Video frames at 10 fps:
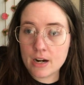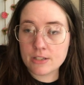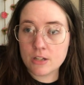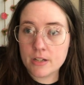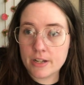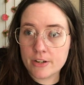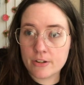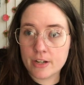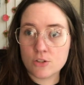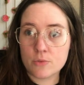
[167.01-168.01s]
I started
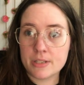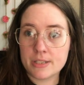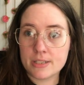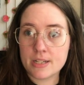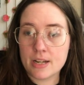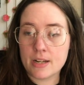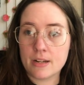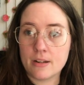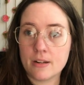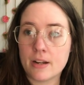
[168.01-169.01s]
entering in
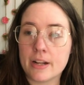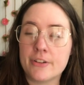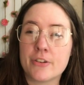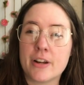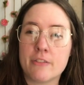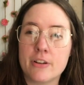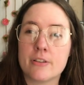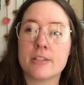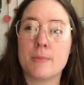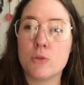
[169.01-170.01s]
2016 and I entered every year
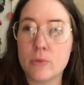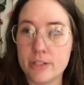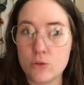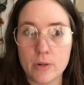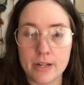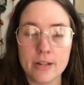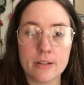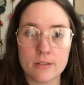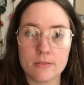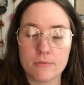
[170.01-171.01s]
except 2020
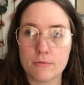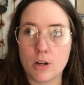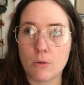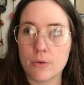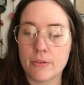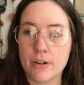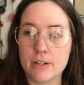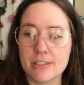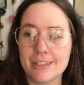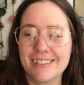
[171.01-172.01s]
because of
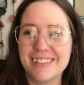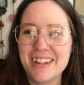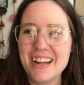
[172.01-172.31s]
coronavirus.